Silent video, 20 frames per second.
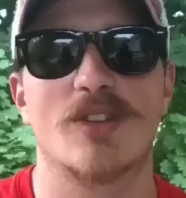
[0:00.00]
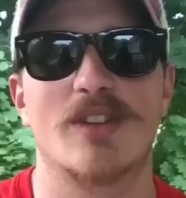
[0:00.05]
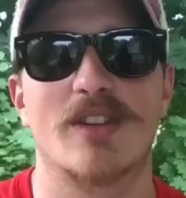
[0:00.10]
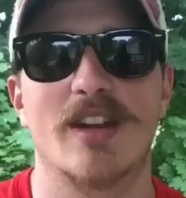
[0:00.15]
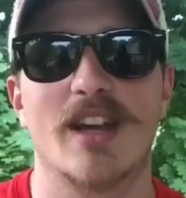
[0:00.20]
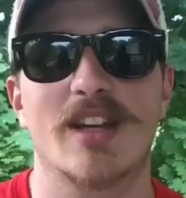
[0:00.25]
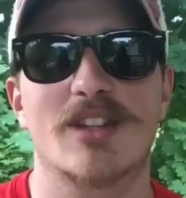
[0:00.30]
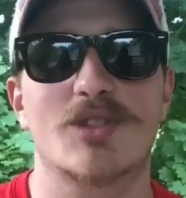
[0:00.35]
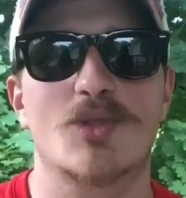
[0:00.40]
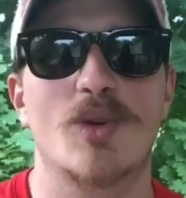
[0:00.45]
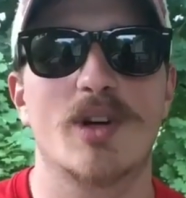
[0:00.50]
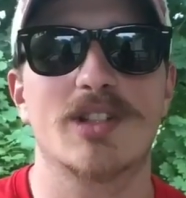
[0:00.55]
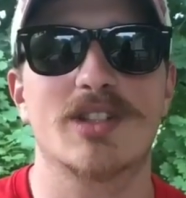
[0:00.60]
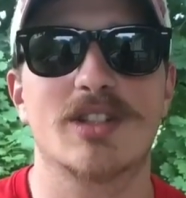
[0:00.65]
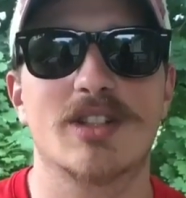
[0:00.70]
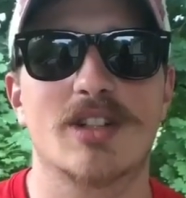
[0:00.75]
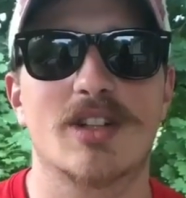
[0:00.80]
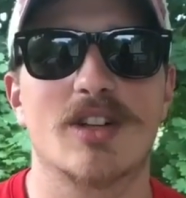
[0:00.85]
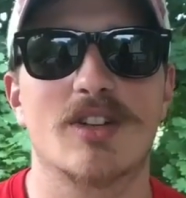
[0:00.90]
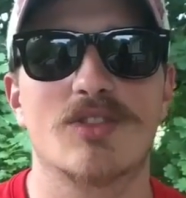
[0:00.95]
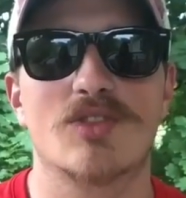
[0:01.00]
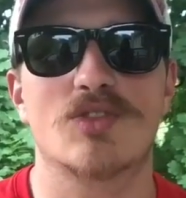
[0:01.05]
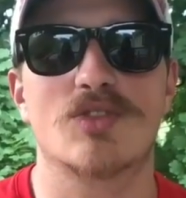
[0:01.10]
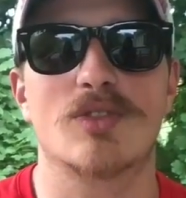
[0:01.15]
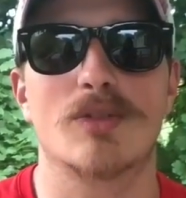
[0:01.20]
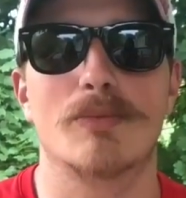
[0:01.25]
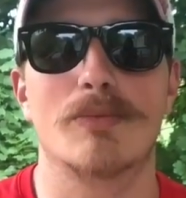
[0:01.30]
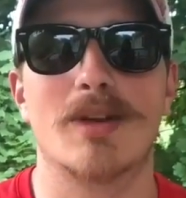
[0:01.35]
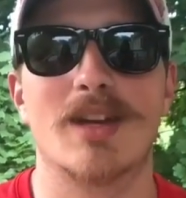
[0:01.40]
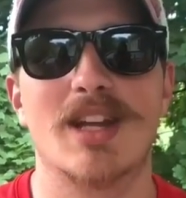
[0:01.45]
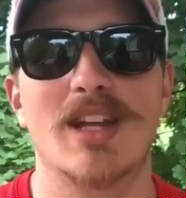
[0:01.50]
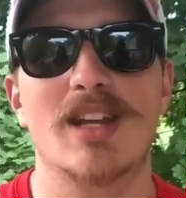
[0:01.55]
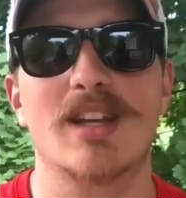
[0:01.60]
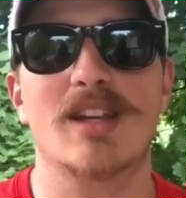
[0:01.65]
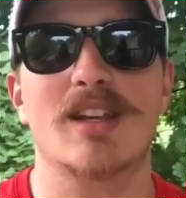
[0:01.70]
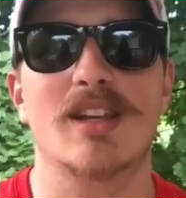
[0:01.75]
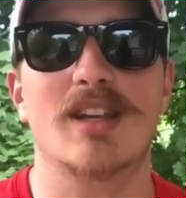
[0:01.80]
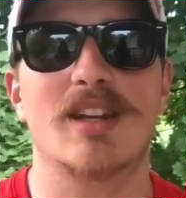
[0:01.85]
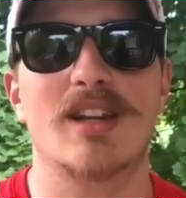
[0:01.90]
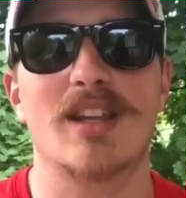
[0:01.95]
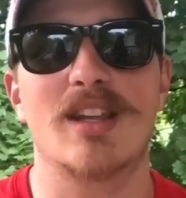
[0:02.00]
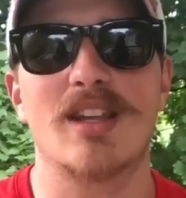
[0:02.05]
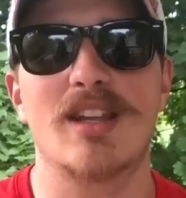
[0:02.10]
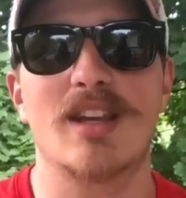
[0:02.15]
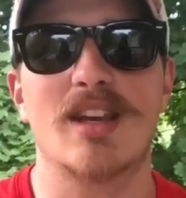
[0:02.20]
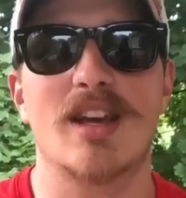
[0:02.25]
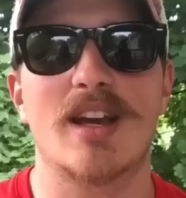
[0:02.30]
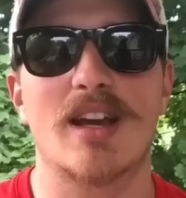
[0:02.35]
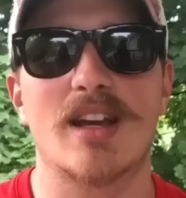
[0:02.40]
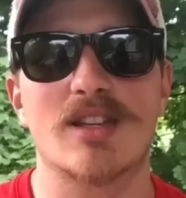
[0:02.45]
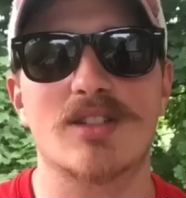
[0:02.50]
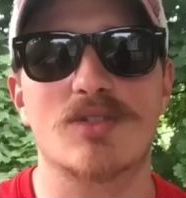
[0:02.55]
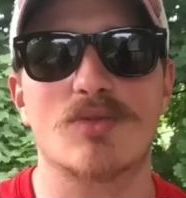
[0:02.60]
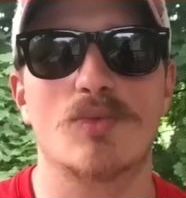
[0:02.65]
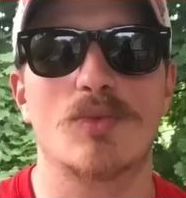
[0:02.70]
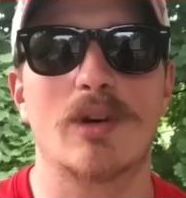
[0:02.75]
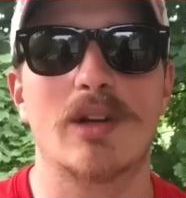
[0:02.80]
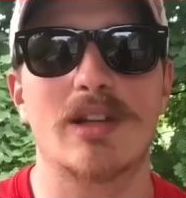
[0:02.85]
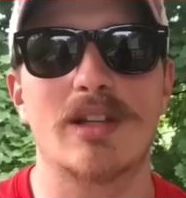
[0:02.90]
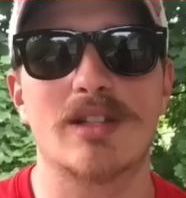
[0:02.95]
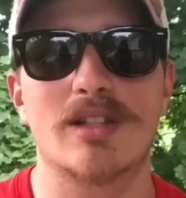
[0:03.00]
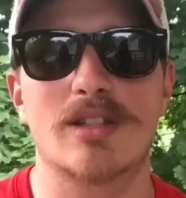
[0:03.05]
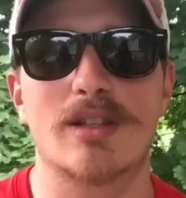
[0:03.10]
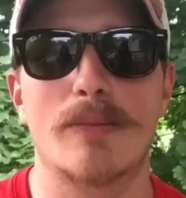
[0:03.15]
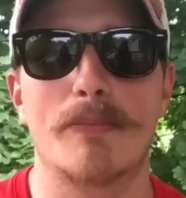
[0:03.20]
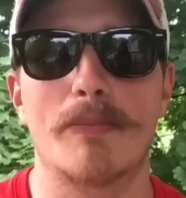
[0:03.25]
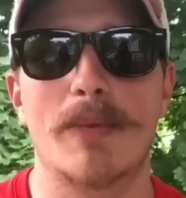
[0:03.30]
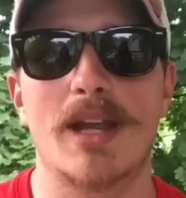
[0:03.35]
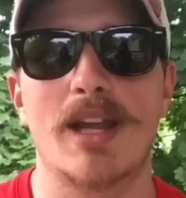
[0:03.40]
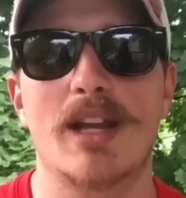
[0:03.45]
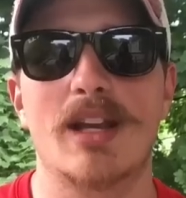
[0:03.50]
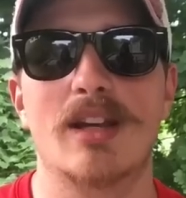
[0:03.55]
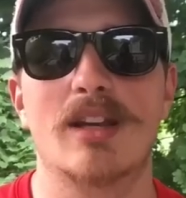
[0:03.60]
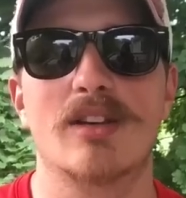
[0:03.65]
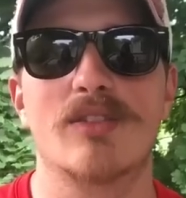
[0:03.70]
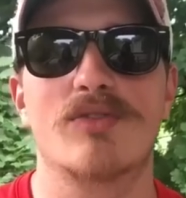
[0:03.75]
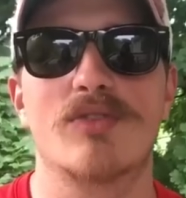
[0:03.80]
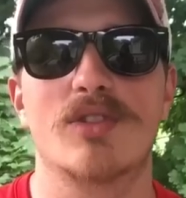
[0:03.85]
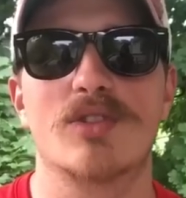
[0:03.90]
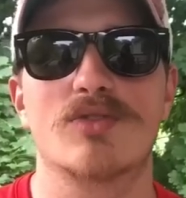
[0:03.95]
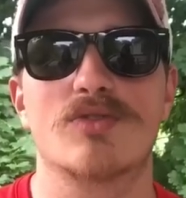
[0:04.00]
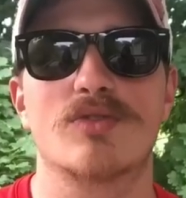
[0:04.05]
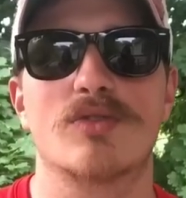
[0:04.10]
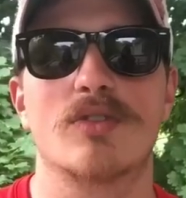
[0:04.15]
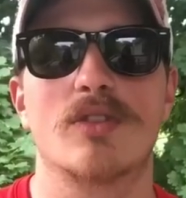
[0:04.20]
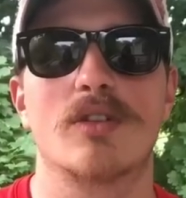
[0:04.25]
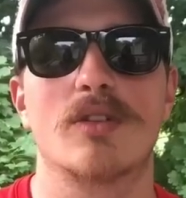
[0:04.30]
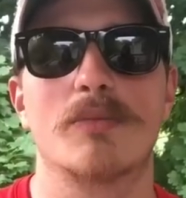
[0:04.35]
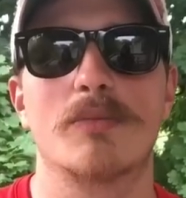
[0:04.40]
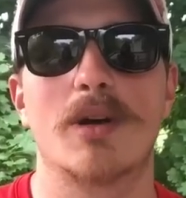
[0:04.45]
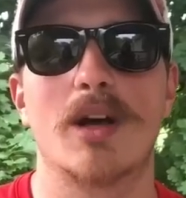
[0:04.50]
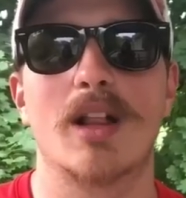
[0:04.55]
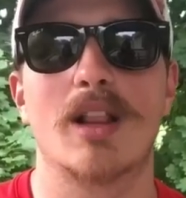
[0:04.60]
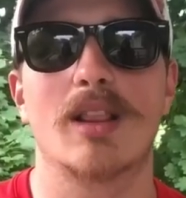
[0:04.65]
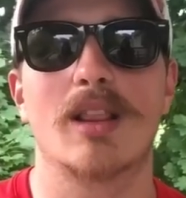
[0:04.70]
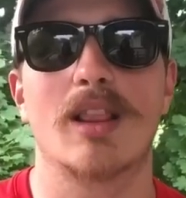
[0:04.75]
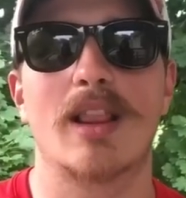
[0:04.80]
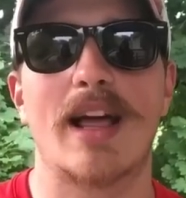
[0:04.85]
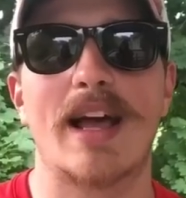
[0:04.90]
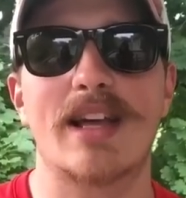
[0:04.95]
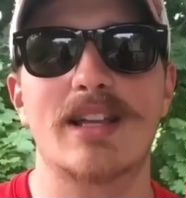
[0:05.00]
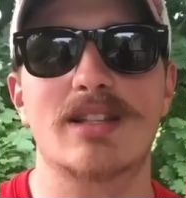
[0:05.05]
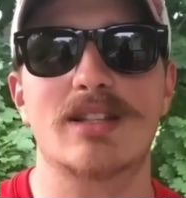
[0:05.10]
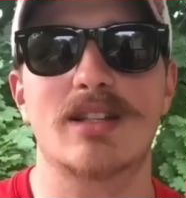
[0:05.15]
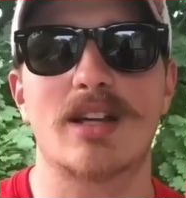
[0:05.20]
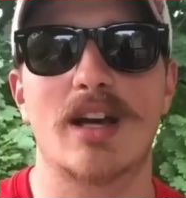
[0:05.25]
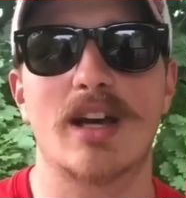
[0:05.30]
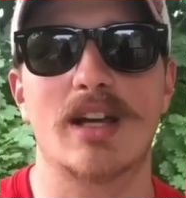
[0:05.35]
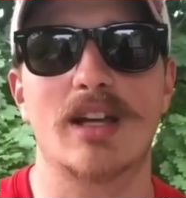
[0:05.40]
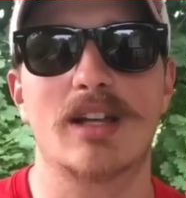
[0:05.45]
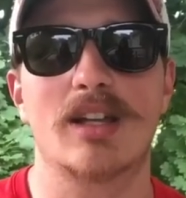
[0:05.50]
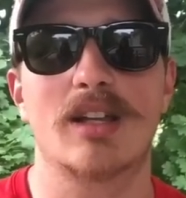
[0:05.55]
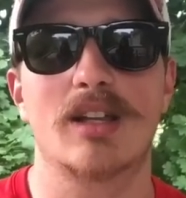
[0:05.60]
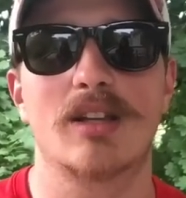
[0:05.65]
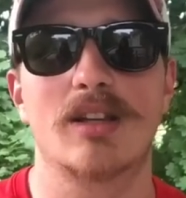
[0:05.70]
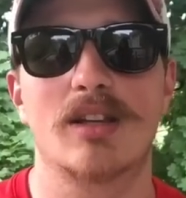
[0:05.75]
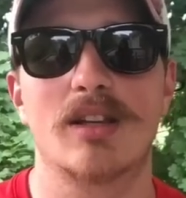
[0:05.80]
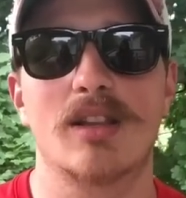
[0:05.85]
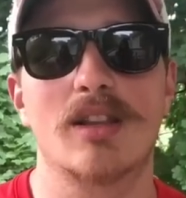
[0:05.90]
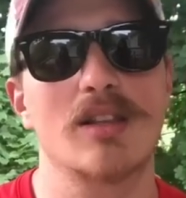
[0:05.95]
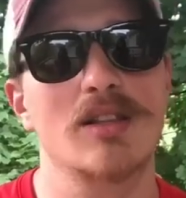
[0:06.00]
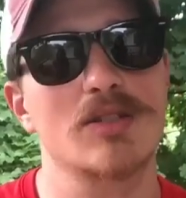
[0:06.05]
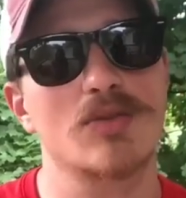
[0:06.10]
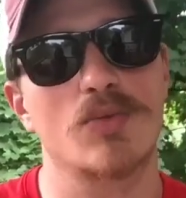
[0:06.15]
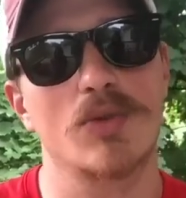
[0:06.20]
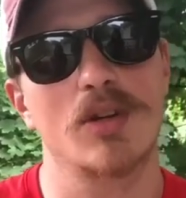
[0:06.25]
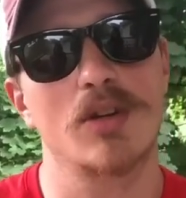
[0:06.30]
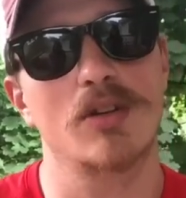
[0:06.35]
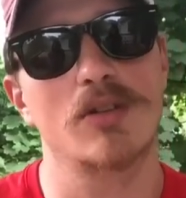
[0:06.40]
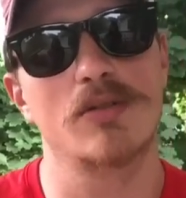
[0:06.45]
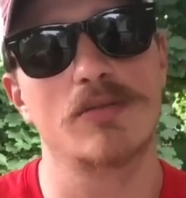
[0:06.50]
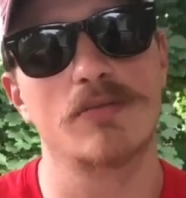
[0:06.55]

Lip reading: So the next question comes from Nick, and he asks, what is the main difference from last hike to this one?